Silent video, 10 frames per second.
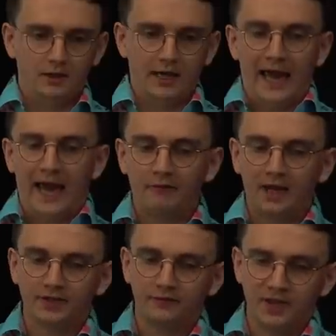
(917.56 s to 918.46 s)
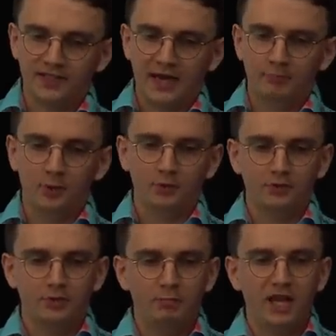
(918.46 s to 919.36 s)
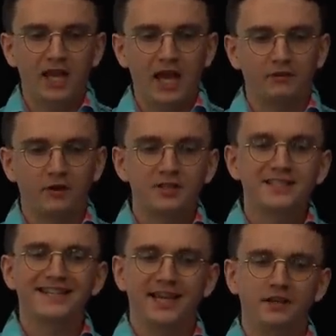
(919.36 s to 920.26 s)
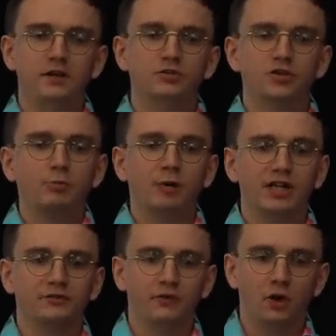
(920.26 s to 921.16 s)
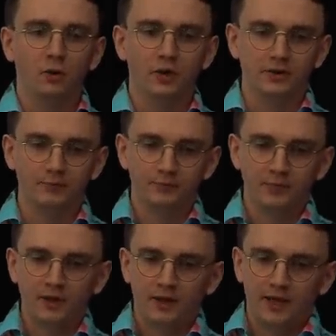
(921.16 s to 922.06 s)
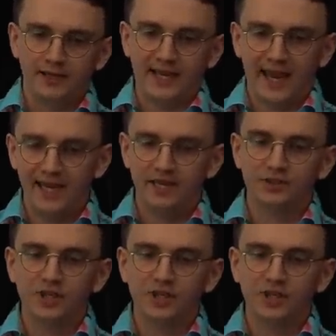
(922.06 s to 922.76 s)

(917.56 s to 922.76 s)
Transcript: At Arras, for example, the BEF continued to press forward as Haig and